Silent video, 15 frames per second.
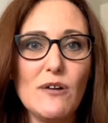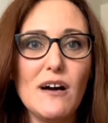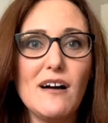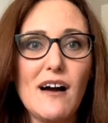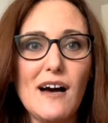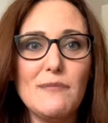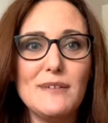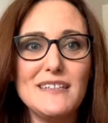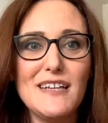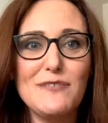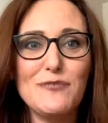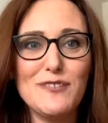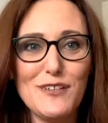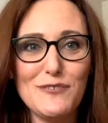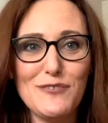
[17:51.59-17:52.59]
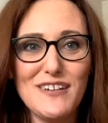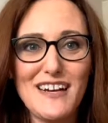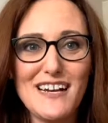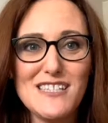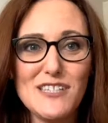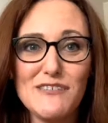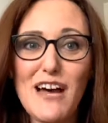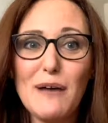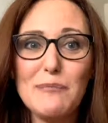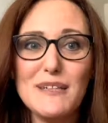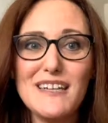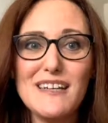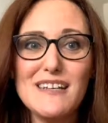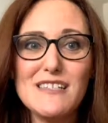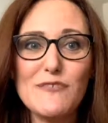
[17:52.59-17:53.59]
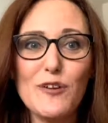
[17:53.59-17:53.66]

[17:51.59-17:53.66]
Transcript: accommodate for different kinds of applicants,